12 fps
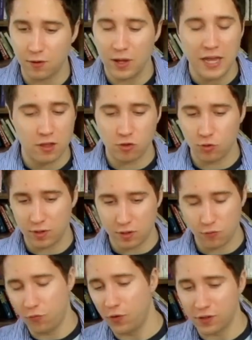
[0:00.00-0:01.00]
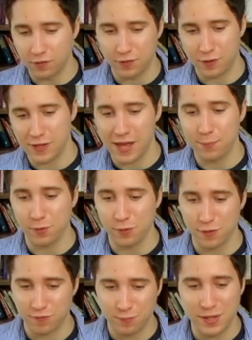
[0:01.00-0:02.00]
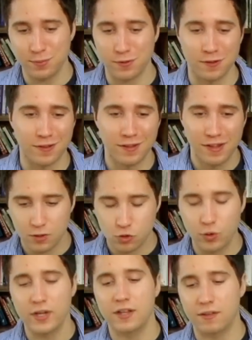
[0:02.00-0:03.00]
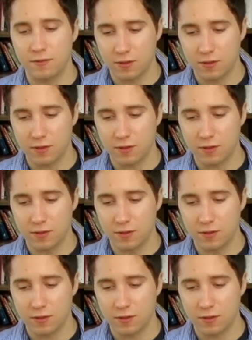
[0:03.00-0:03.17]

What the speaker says: history is full of examples of people treating